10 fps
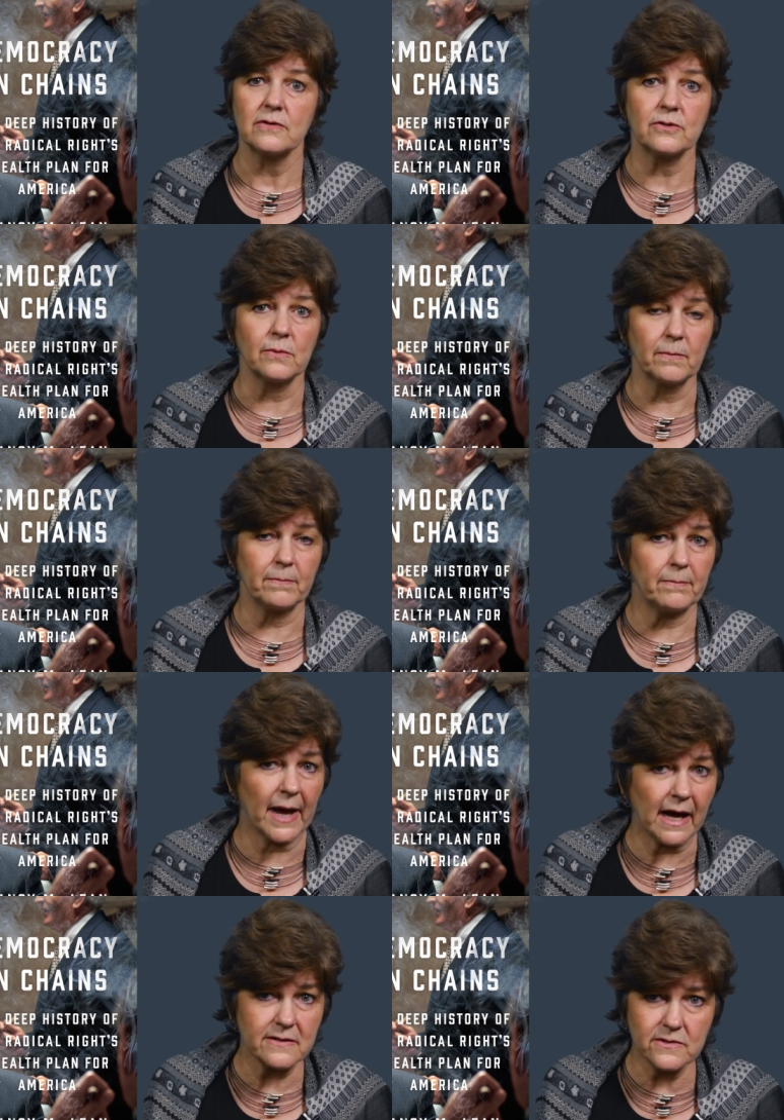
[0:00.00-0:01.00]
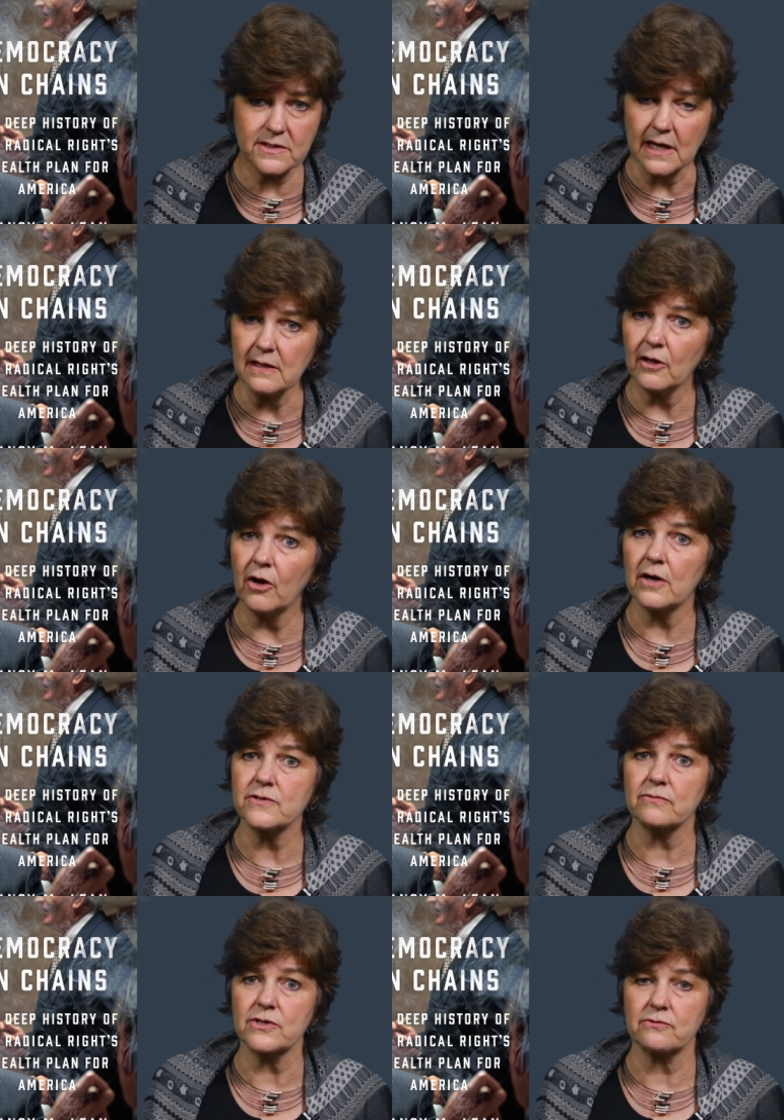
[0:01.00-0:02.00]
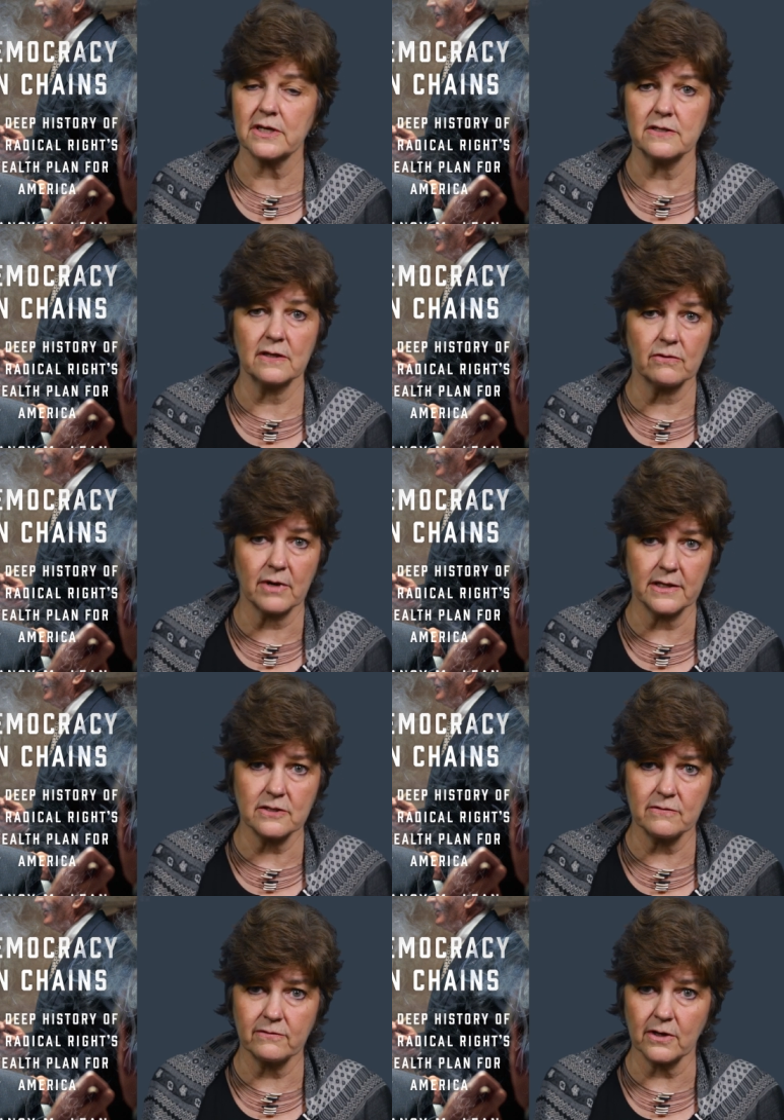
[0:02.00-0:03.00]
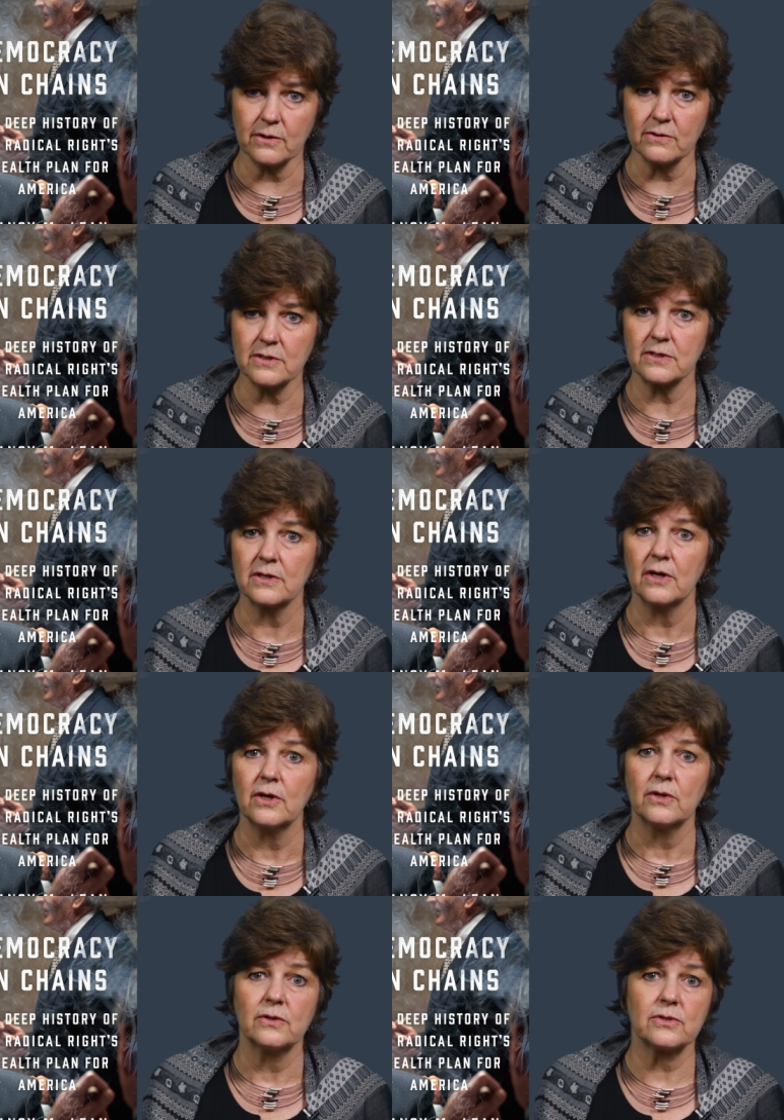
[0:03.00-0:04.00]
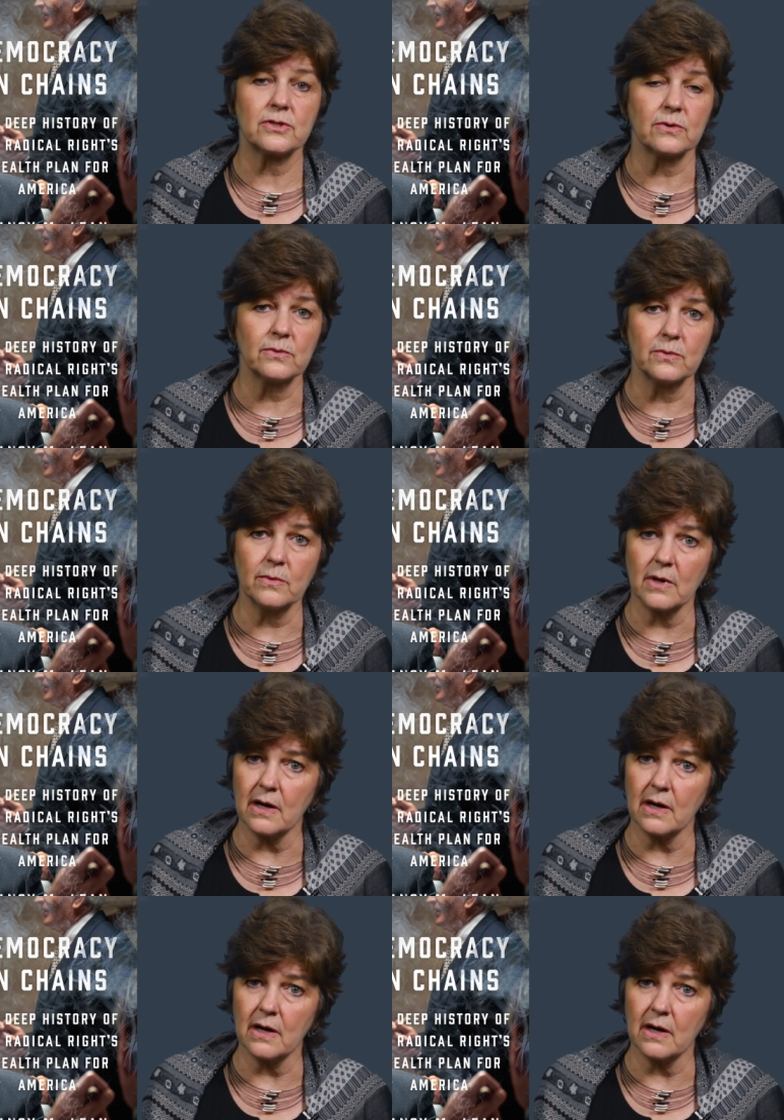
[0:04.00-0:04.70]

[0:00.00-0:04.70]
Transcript: to pass state laws restricting the right to vote, to